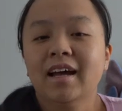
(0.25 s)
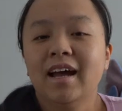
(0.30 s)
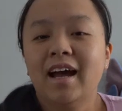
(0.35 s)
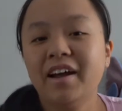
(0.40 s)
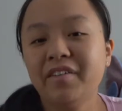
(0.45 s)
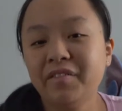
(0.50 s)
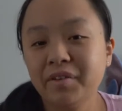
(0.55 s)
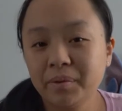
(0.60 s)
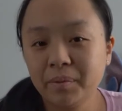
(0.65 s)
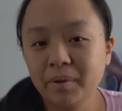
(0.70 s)
Hi
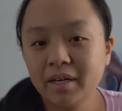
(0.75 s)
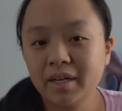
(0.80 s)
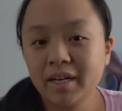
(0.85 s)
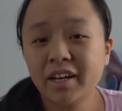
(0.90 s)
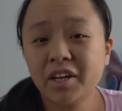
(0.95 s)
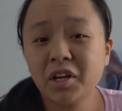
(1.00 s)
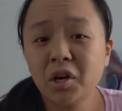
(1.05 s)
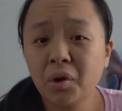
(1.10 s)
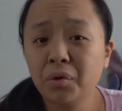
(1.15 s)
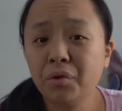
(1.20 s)
everyone,
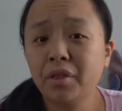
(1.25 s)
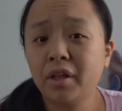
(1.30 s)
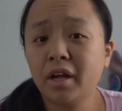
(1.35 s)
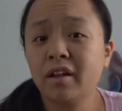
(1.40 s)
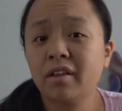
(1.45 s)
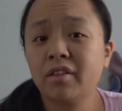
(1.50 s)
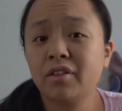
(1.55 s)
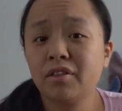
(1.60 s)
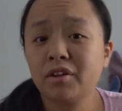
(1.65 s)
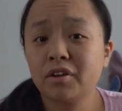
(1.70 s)
I know
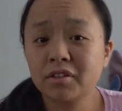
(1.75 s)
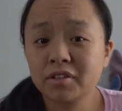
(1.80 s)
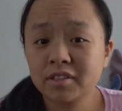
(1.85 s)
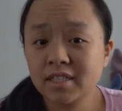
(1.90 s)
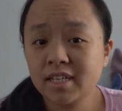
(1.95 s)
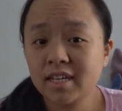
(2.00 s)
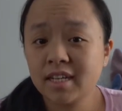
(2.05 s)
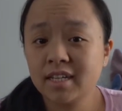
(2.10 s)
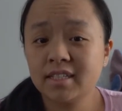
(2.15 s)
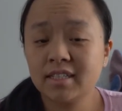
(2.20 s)
that
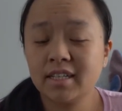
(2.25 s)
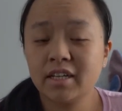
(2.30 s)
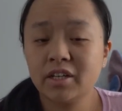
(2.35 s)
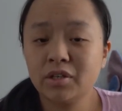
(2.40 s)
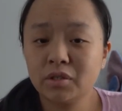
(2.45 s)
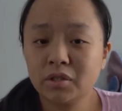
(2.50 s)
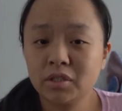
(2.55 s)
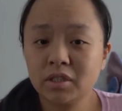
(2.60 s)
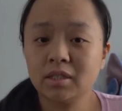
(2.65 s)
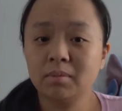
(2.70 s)
Thursdays I
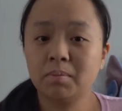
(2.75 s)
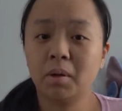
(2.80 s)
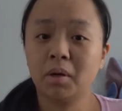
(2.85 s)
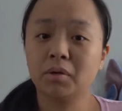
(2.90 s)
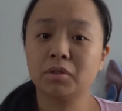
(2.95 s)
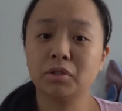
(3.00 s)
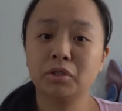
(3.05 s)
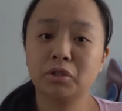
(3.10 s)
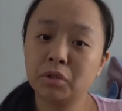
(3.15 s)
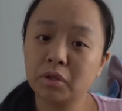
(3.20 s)
usually
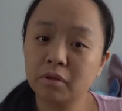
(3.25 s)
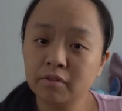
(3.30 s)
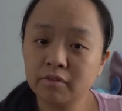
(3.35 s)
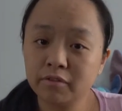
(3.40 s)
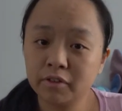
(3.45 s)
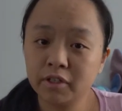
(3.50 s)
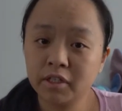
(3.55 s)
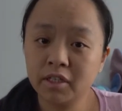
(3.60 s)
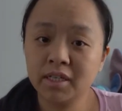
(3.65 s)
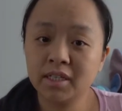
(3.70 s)
post drone
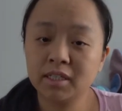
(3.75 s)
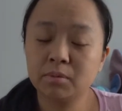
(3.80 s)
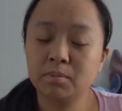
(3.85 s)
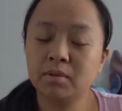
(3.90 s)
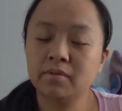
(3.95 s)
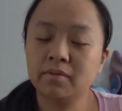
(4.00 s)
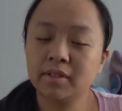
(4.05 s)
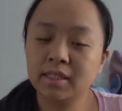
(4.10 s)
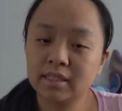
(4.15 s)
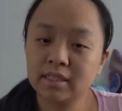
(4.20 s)
footage,
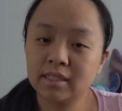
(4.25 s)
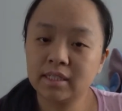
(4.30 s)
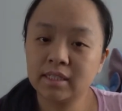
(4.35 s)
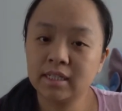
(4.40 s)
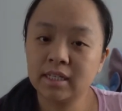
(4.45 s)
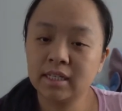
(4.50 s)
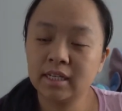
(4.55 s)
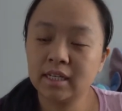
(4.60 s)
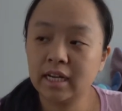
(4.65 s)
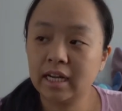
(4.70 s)
but
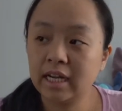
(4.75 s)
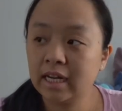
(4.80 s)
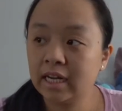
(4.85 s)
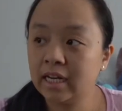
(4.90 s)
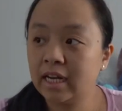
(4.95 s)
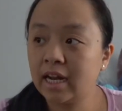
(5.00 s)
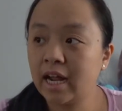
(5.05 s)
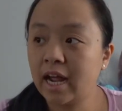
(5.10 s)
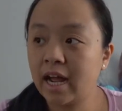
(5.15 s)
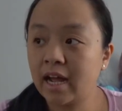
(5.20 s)
recently
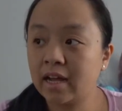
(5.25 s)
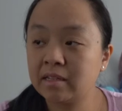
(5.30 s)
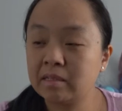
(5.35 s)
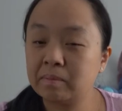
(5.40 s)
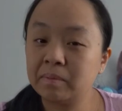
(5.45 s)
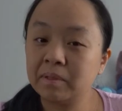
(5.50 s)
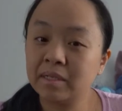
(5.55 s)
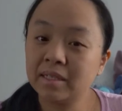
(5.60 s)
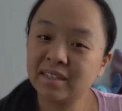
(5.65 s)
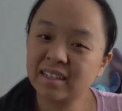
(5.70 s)
it has
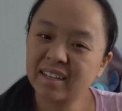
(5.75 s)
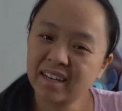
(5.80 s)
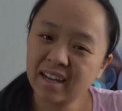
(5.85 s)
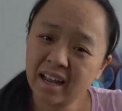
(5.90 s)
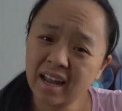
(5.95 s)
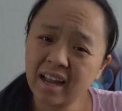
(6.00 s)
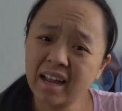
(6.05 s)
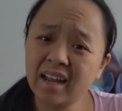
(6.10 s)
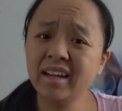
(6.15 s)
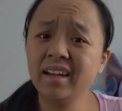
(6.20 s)
been
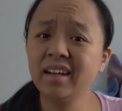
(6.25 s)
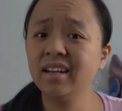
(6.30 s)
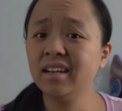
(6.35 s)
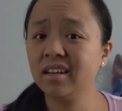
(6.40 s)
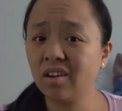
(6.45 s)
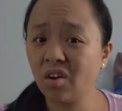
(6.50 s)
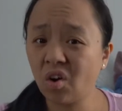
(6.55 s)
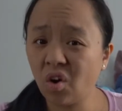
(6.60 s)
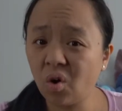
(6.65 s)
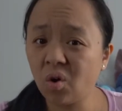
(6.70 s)
kind of
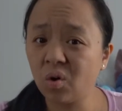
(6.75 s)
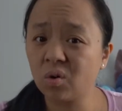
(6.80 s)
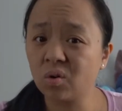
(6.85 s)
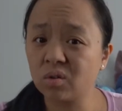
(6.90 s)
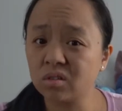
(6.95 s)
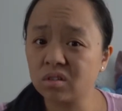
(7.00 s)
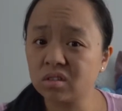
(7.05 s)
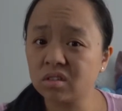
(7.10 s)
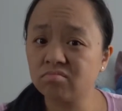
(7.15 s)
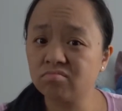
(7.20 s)

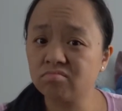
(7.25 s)
cold.